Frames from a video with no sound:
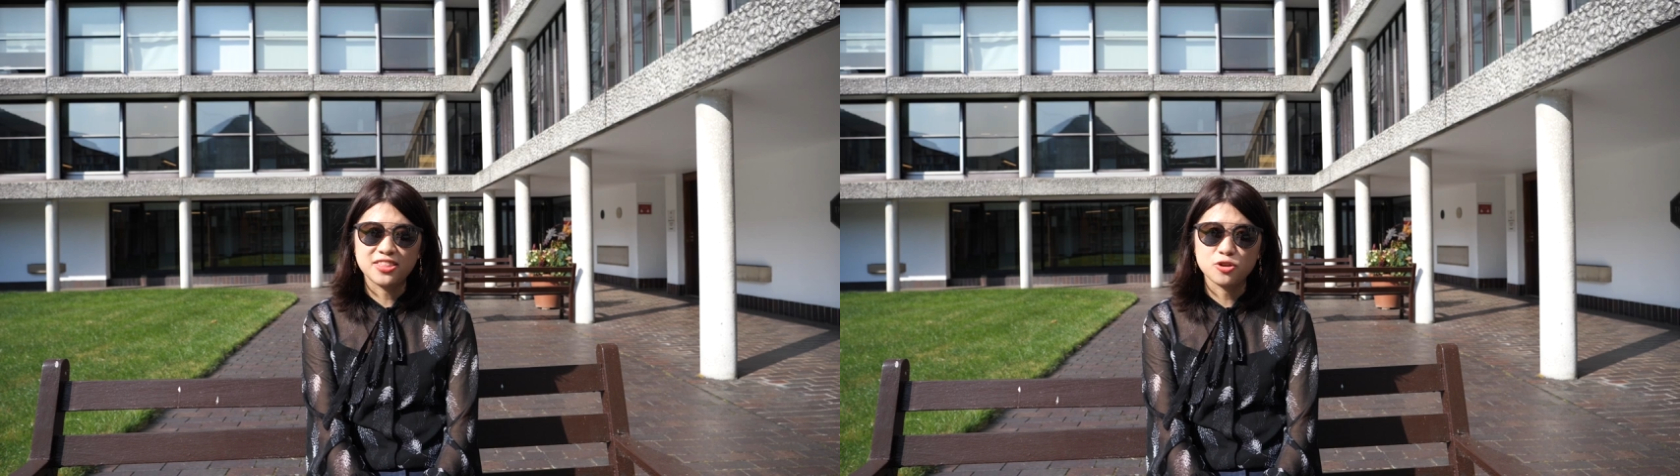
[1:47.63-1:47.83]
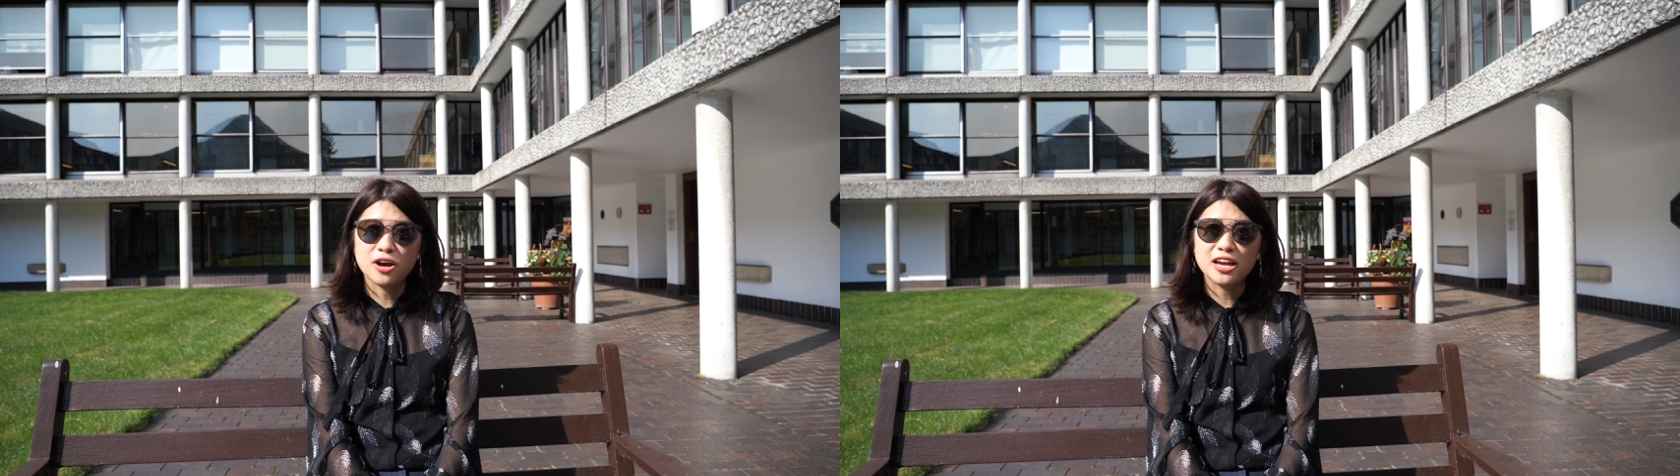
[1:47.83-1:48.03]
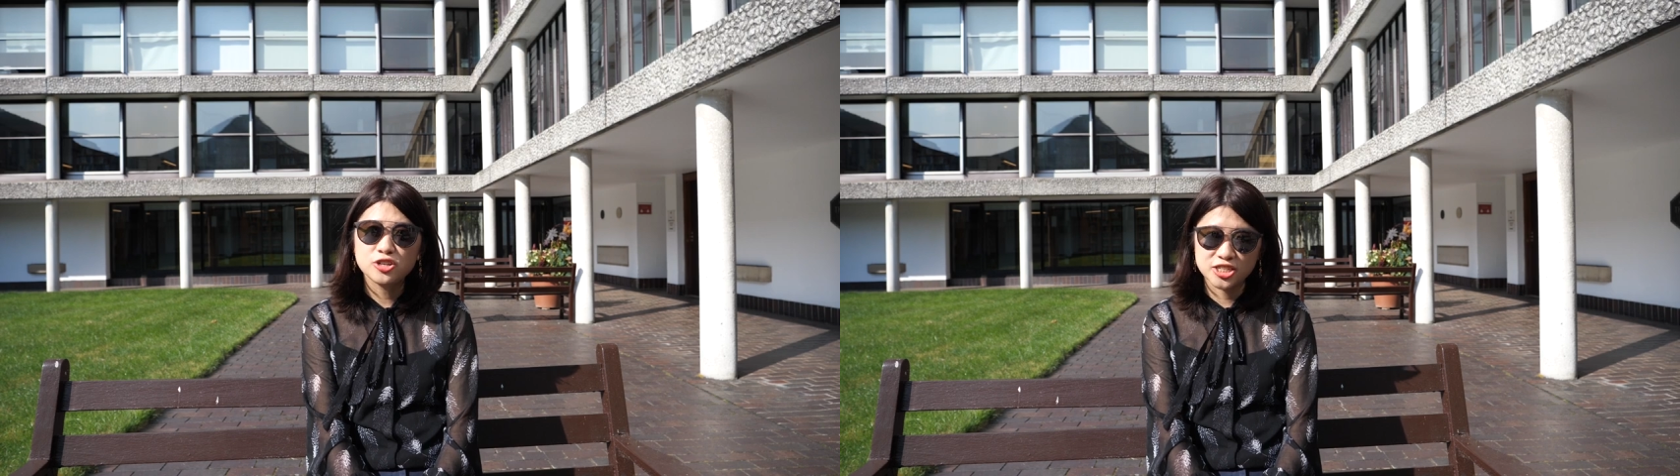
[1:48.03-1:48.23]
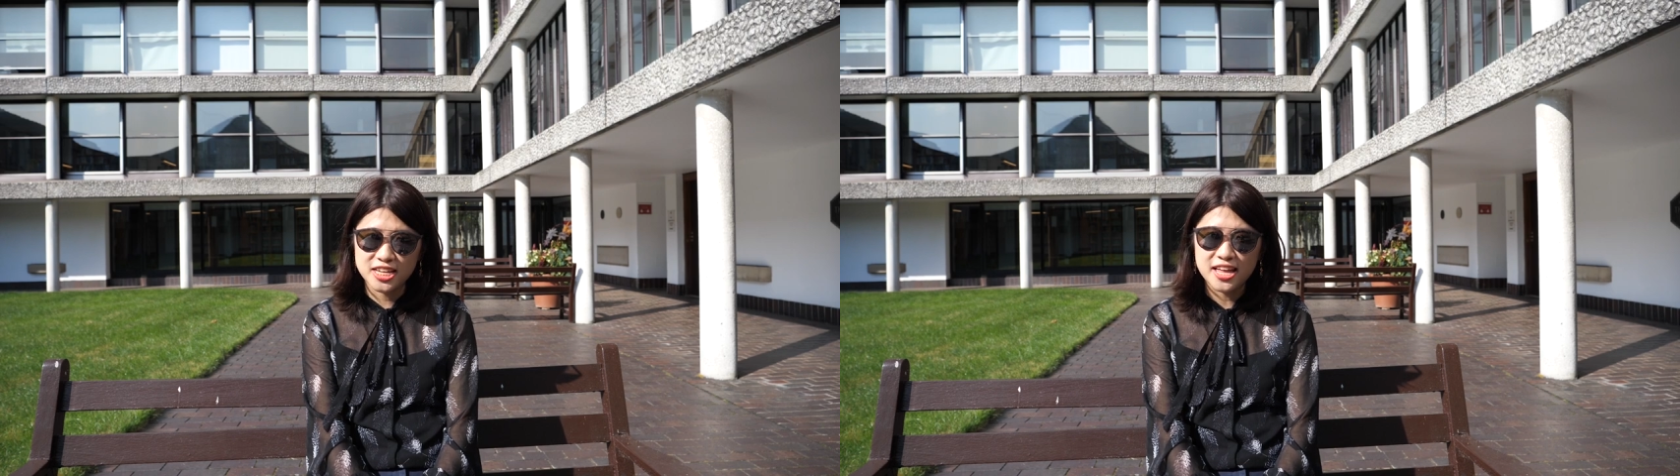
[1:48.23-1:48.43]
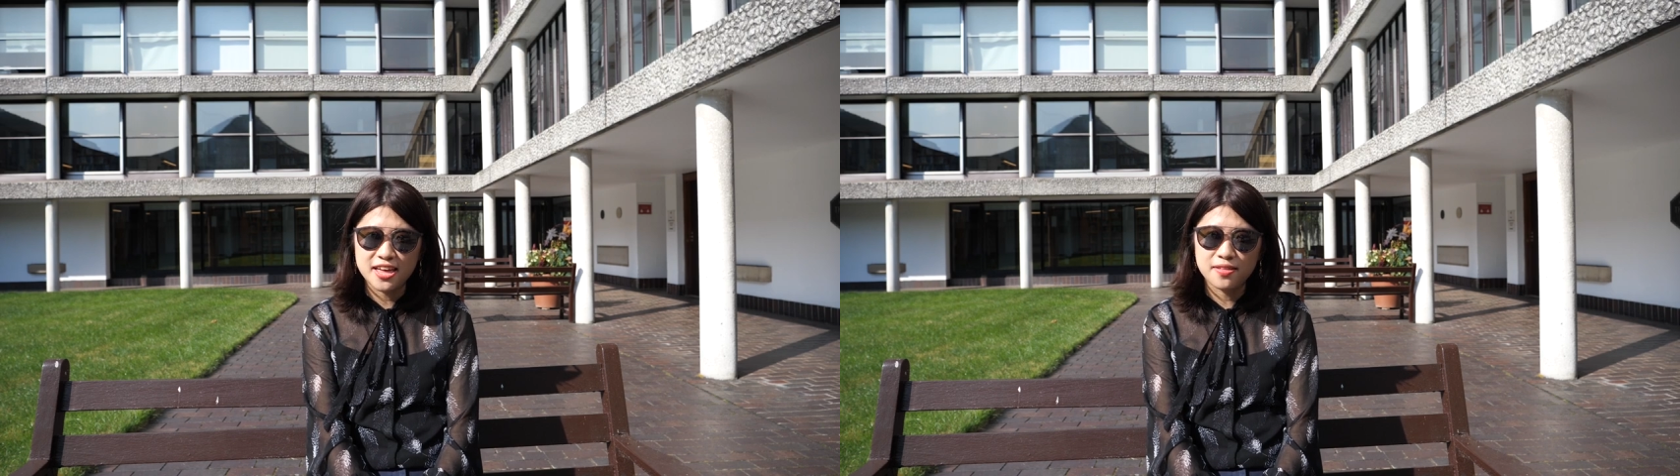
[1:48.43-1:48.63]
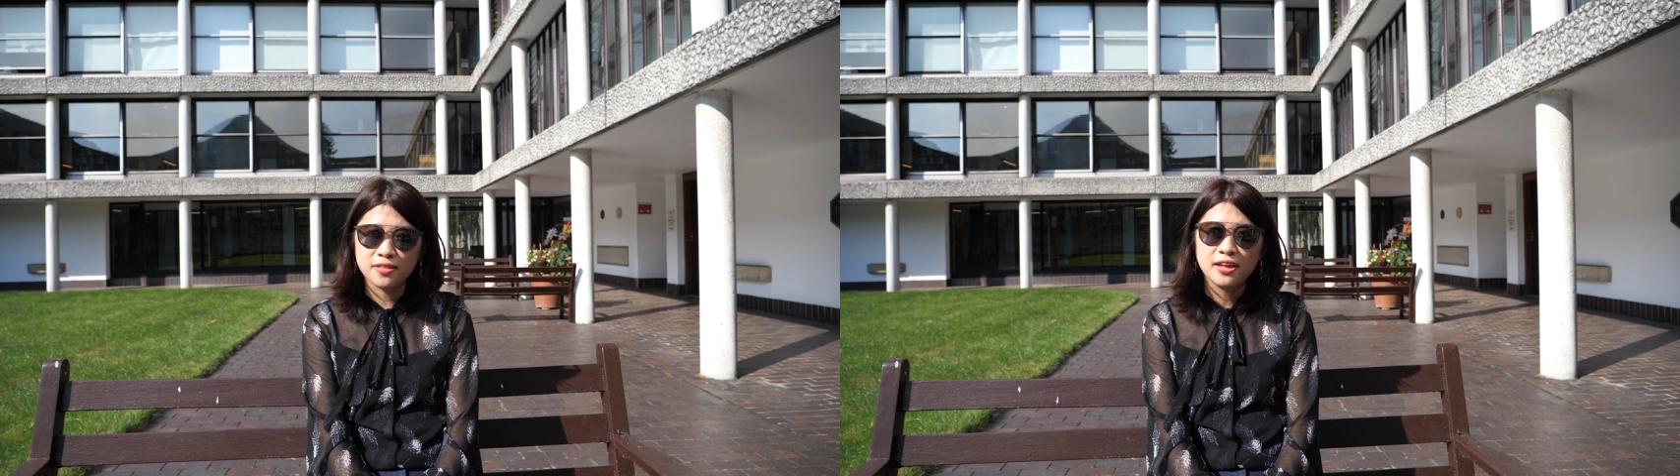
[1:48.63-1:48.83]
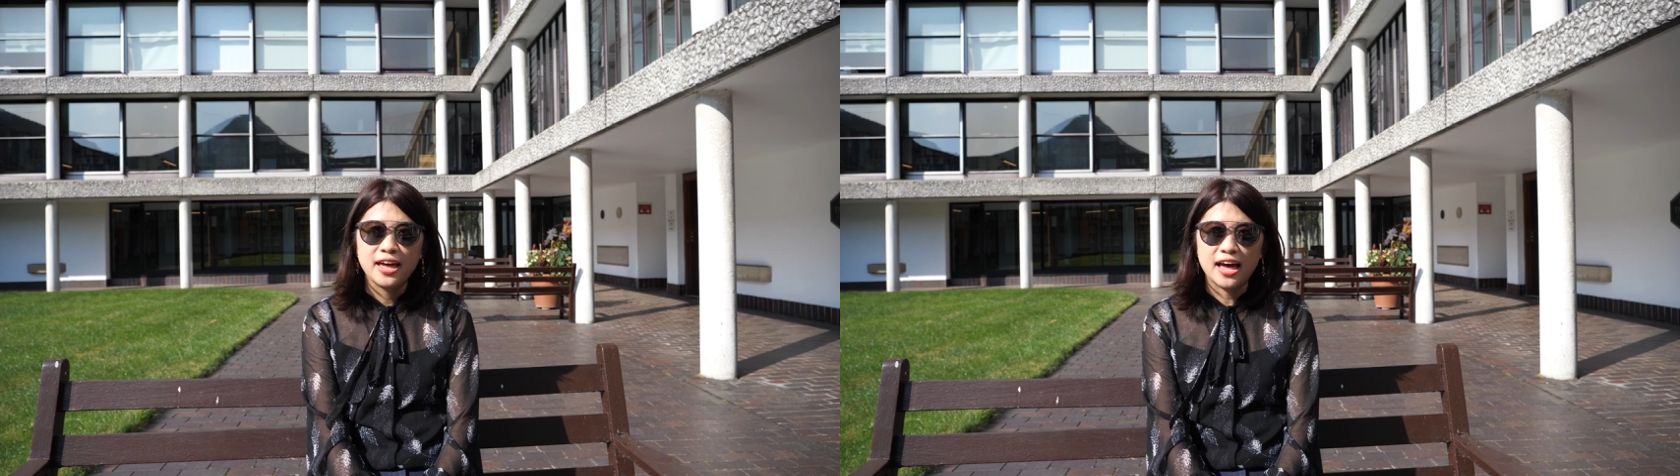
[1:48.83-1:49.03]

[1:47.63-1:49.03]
that you are interested in